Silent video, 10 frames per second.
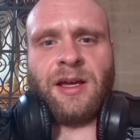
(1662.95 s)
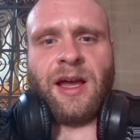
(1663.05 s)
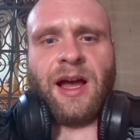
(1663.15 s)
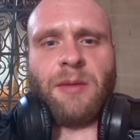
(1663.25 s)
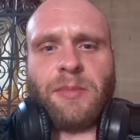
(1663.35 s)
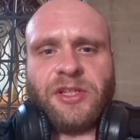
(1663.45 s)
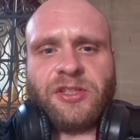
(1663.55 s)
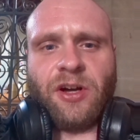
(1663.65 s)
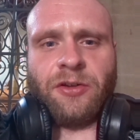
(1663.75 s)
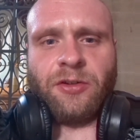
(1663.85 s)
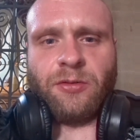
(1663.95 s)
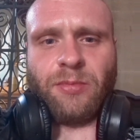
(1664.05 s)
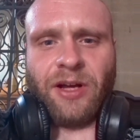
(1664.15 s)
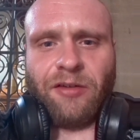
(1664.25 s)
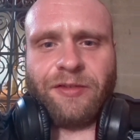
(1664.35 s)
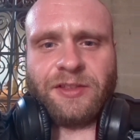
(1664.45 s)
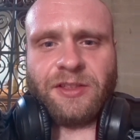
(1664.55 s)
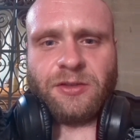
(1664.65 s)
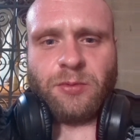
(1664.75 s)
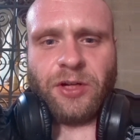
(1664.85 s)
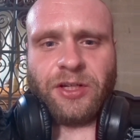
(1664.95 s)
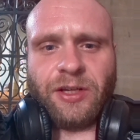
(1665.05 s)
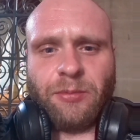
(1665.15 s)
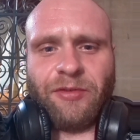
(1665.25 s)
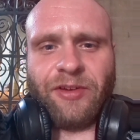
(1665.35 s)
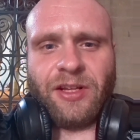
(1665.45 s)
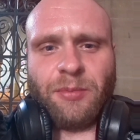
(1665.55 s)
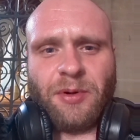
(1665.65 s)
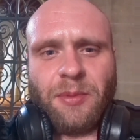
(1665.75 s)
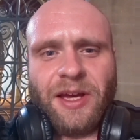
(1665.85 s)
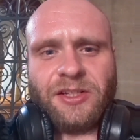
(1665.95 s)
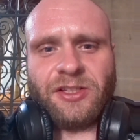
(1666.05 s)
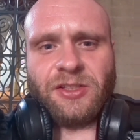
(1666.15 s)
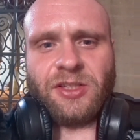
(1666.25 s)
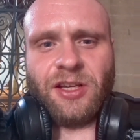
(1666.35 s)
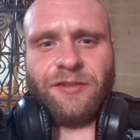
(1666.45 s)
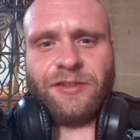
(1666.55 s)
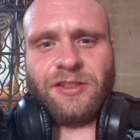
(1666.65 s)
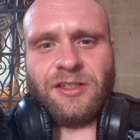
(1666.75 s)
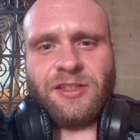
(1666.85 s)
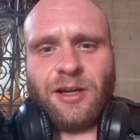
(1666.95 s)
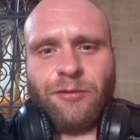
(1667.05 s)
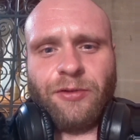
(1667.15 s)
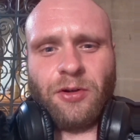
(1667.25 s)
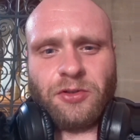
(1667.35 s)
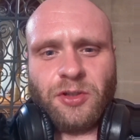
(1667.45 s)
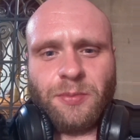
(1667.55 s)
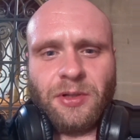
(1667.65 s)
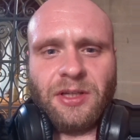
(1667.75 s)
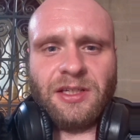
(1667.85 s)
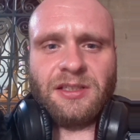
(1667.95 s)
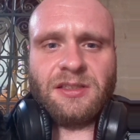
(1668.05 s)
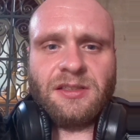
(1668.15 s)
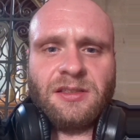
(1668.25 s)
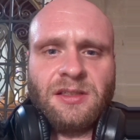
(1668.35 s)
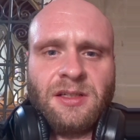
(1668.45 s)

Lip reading: and misconduct by officers working within the Probation Service and South Yorkshire Police